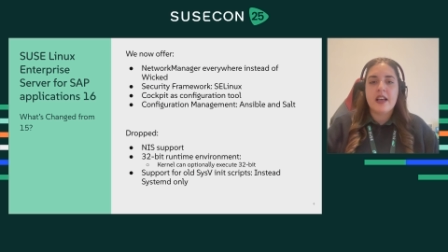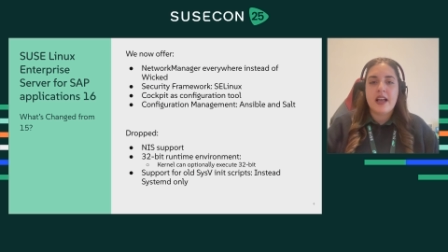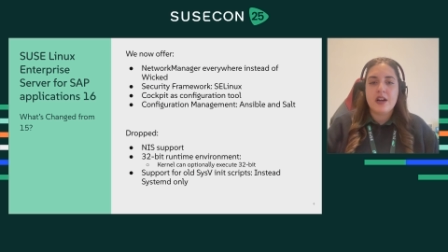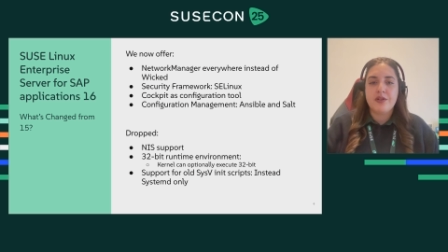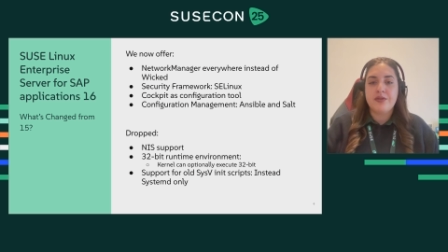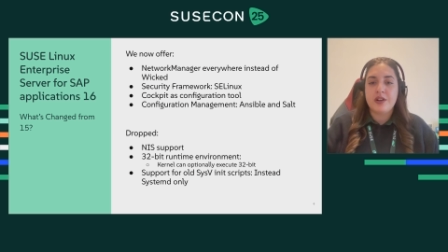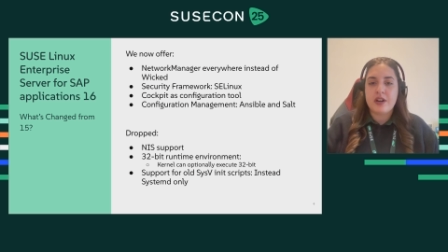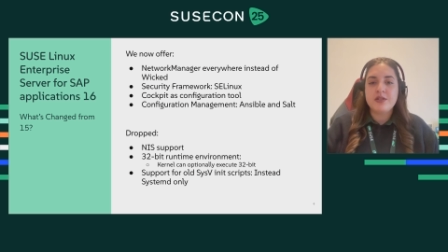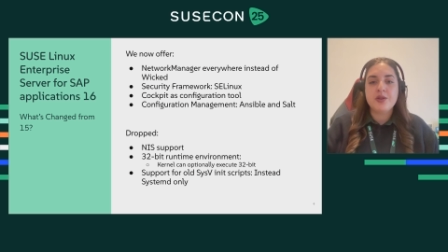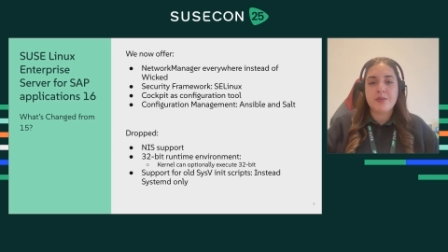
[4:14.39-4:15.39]
and
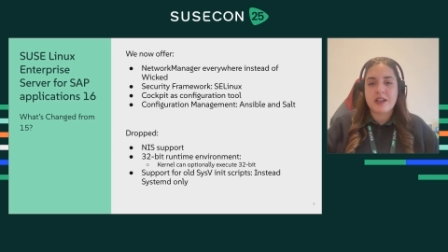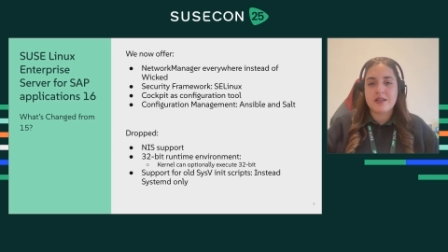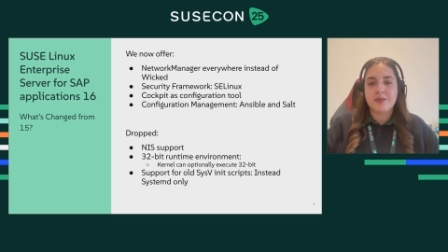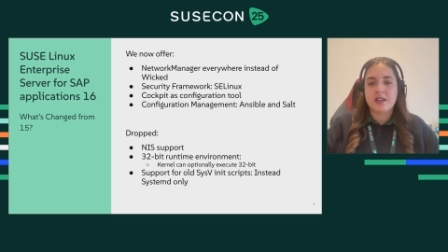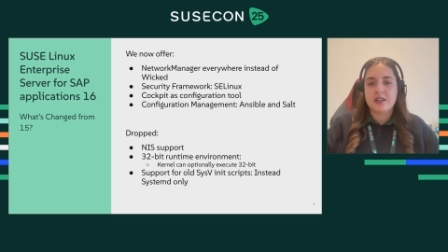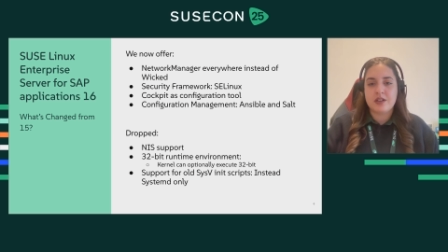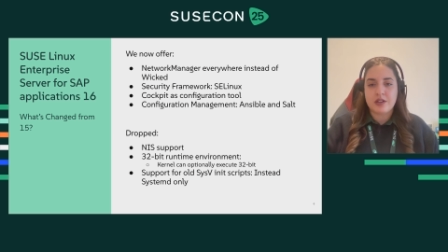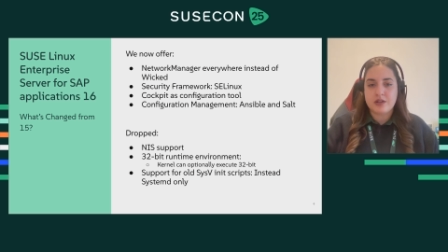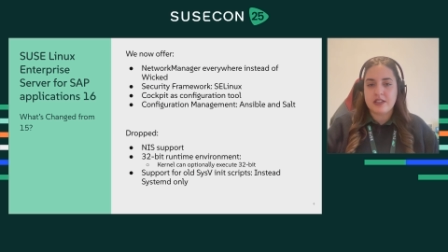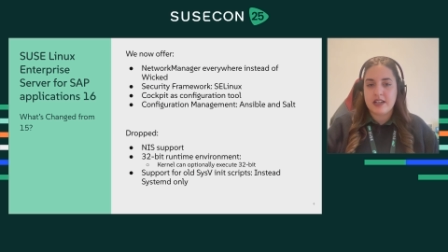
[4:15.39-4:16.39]
configuration management
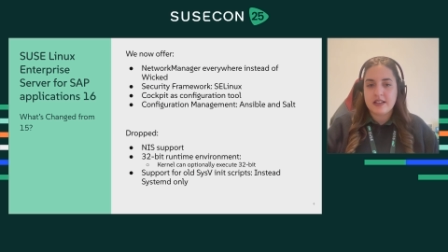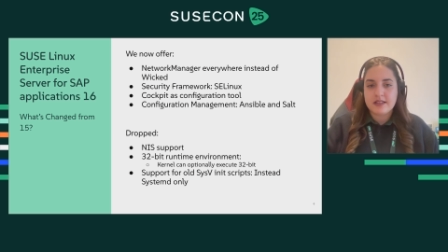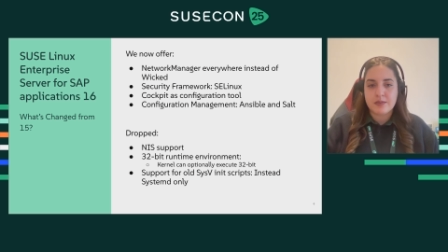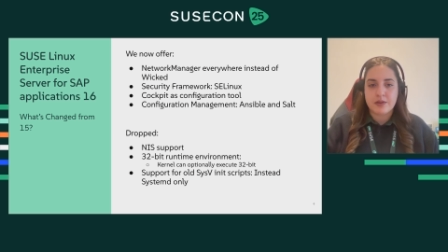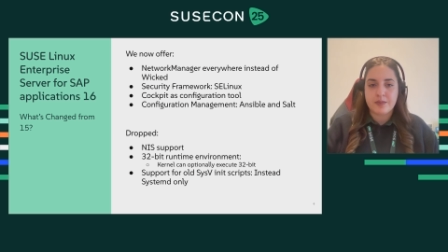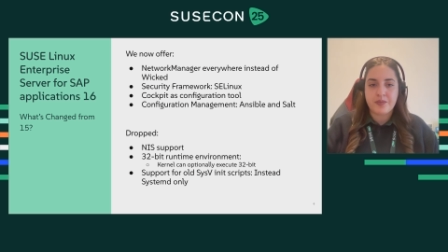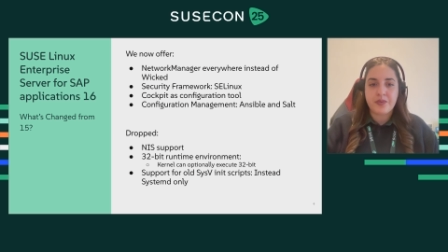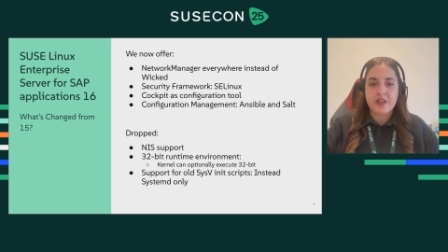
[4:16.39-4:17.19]
using Ansible.